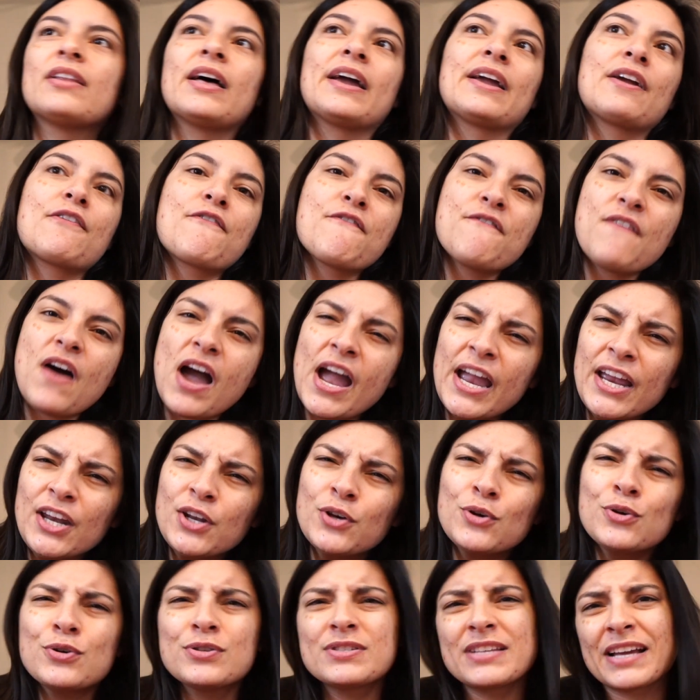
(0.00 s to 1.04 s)
like
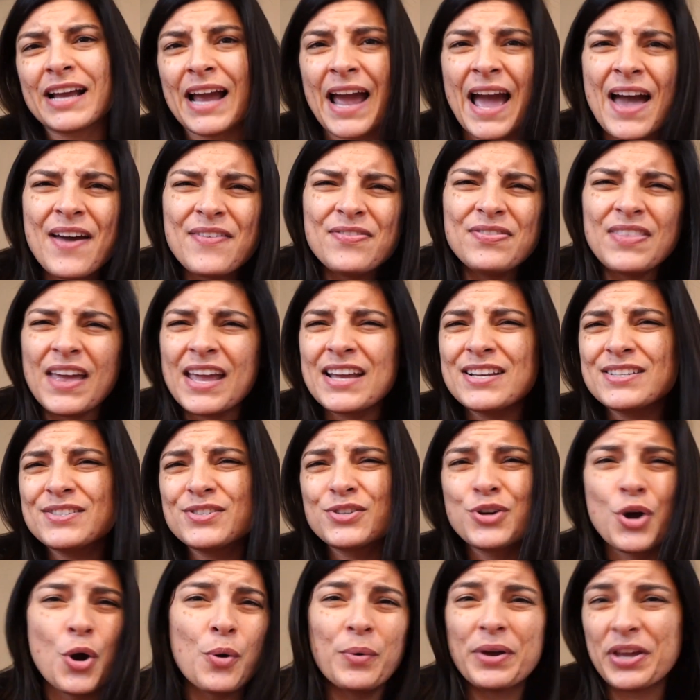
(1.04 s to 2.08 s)
finals. Like, I had things
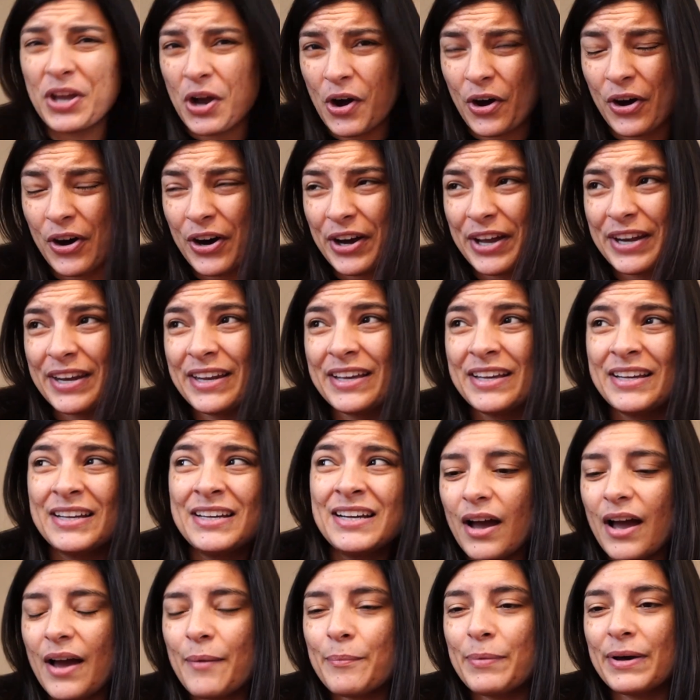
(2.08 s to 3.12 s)
going on.
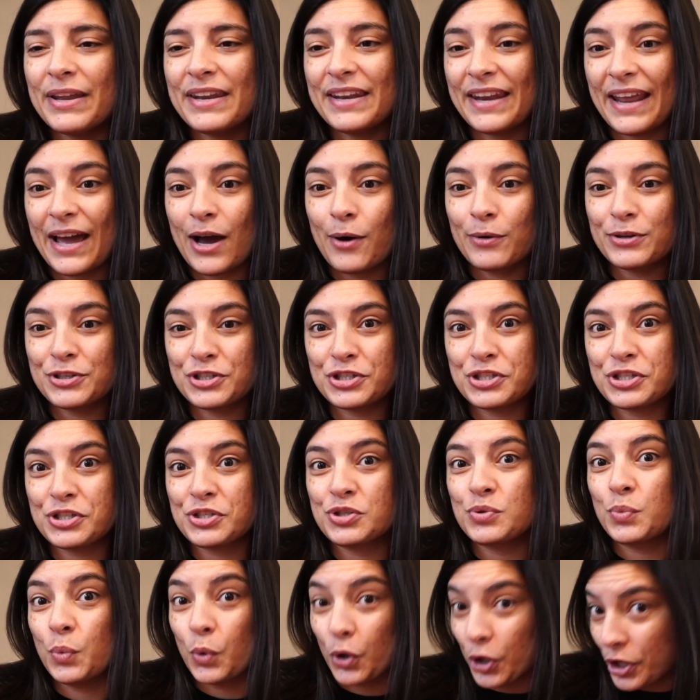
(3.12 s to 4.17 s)
But now it's
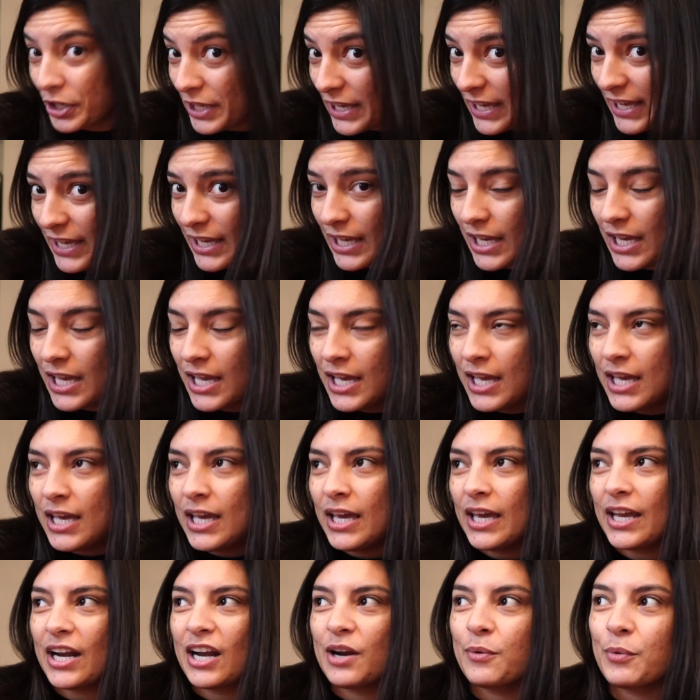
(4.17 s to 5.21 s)
just working.
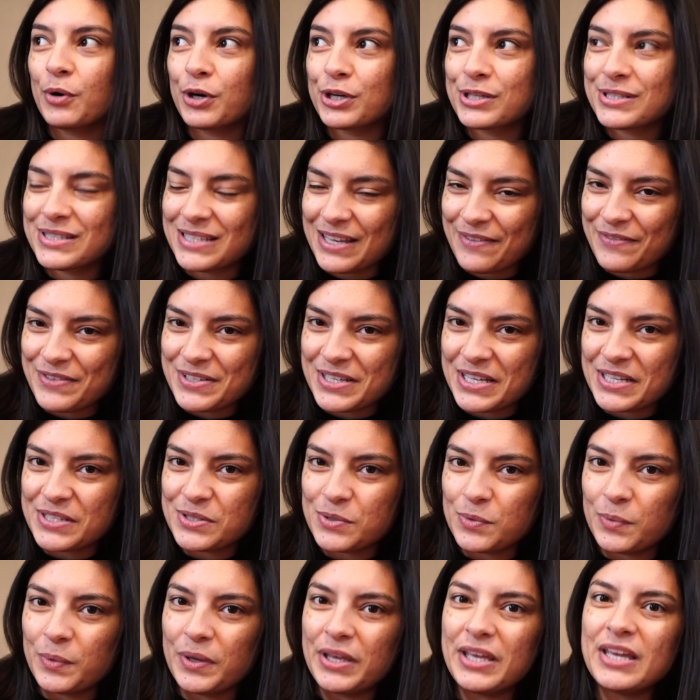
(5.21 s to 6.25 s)
And I work seven days
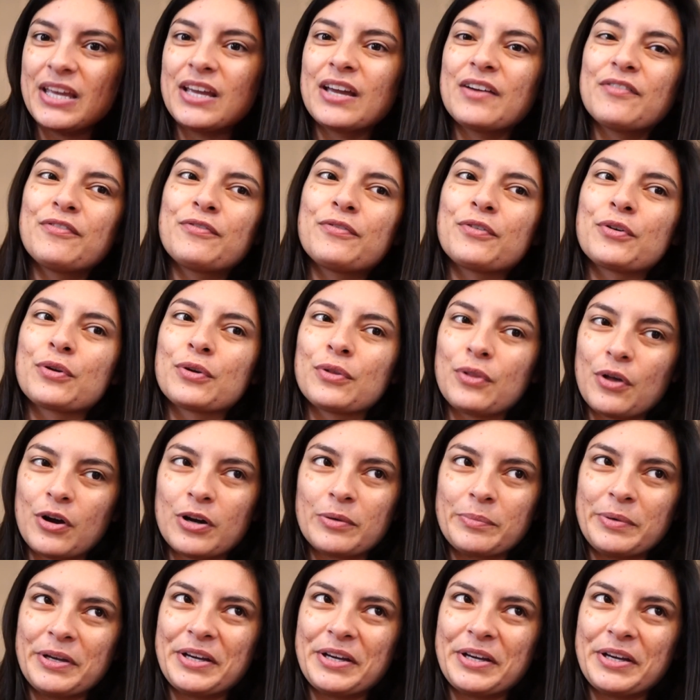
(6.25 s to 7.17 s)
a week for long